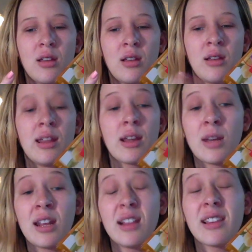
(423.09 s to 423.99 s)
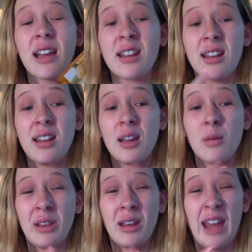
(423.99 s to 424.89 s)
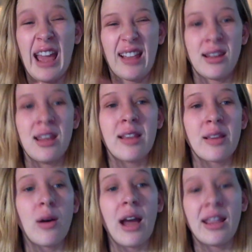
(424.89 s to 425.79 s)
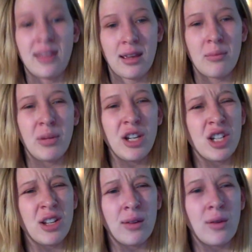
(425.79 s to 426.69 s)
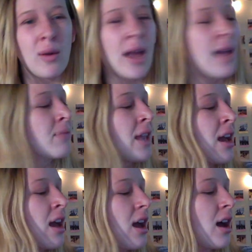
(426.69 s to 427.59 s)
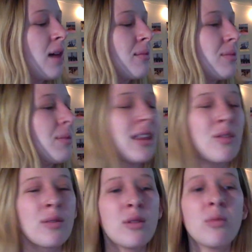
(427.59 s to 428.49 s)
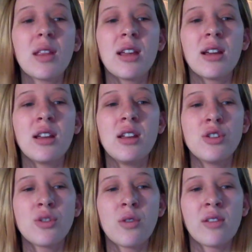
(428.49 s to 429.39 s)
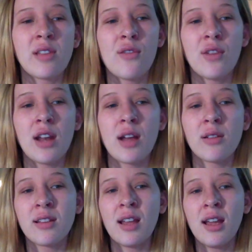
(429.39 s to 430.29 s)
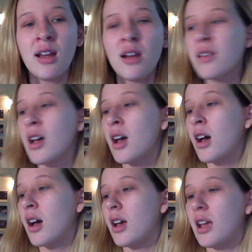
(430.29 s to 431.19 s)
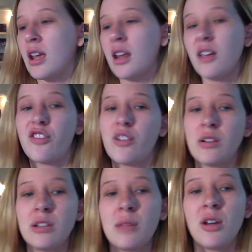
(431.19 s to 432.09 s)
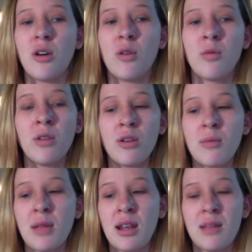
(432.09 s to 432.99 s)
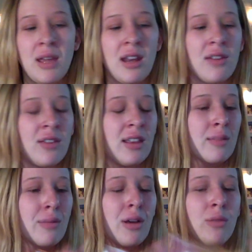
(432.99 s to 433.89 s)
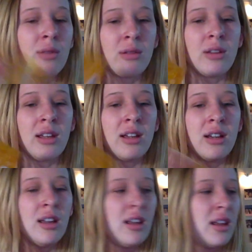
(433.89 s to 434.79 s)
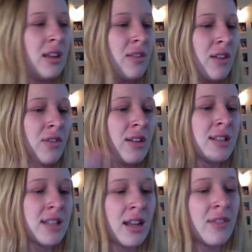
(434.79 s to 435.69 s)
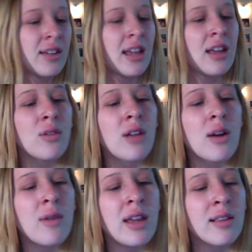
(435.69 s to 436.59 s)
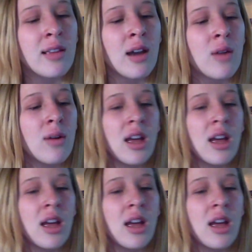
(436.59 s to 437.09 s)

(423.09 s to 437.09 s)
liquid inside can get really nasty, so I think I'm pretty sure I threw it away. Um, but this was a really good neutral scent for downstairs and it filled up the whole room and it made everything smell really, really good, even if we didn't have a candle going. So,